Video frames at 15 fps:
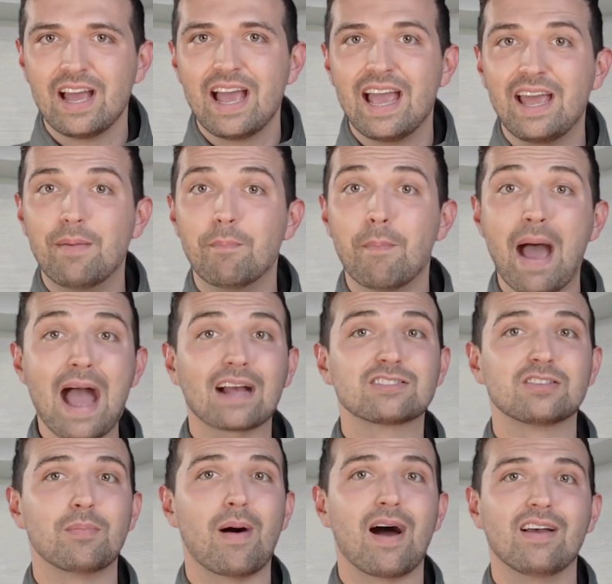and
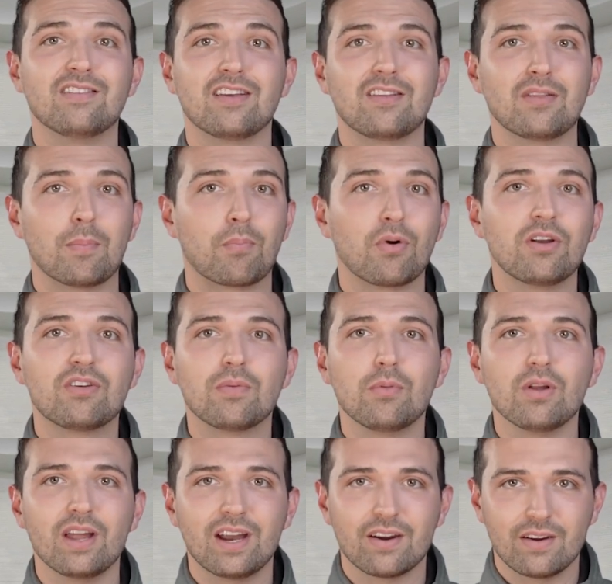maximizing the
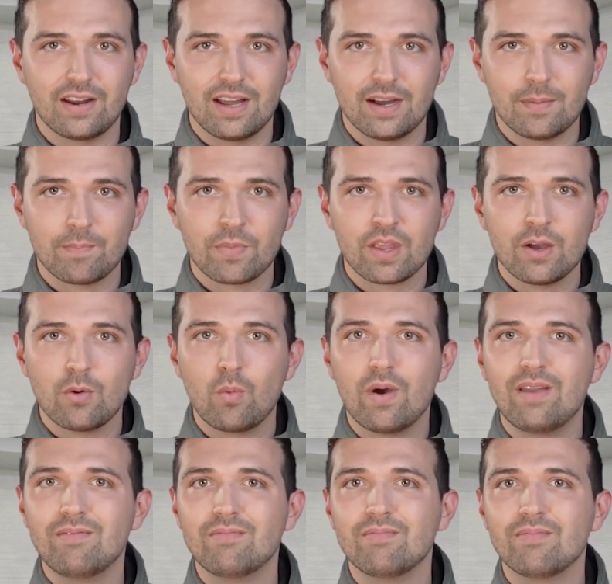printable area,
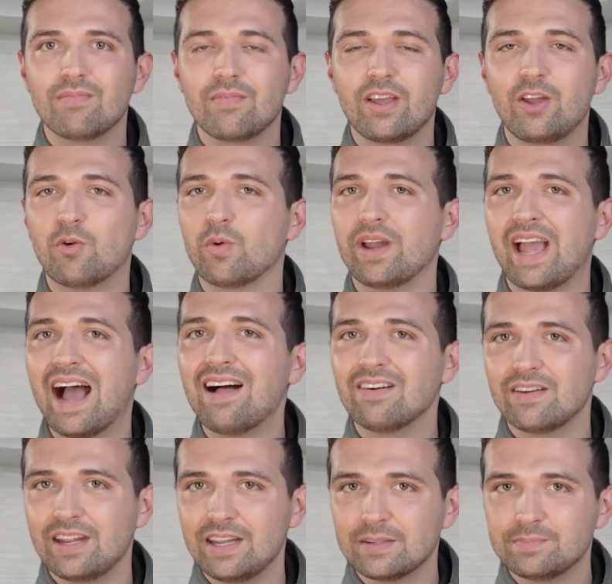when in
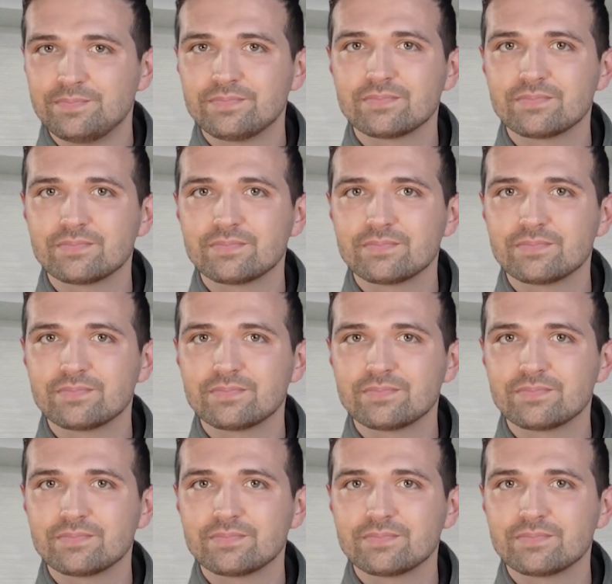reality,